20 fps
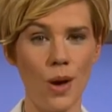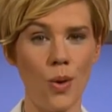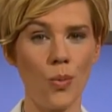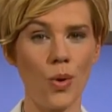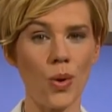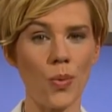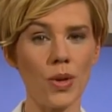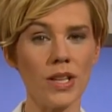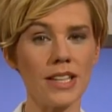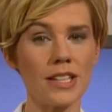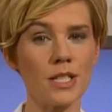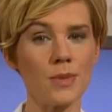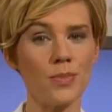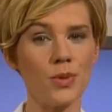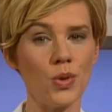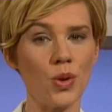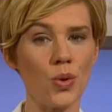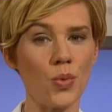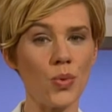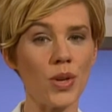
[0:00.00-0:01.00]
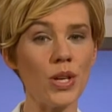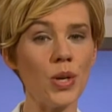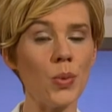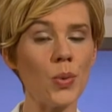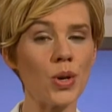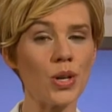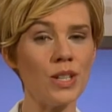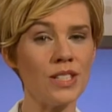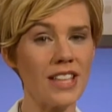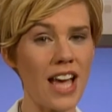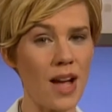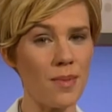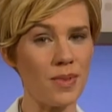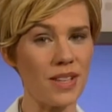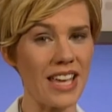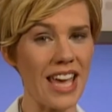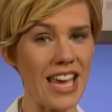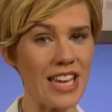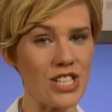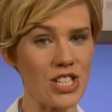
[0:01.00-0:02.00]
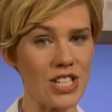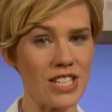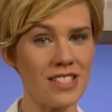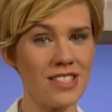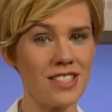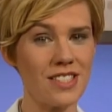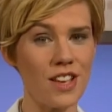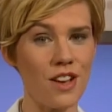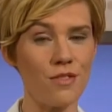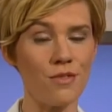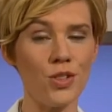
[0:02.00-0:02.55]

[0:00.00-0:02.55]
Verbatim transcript: where we'll explore real-world applications of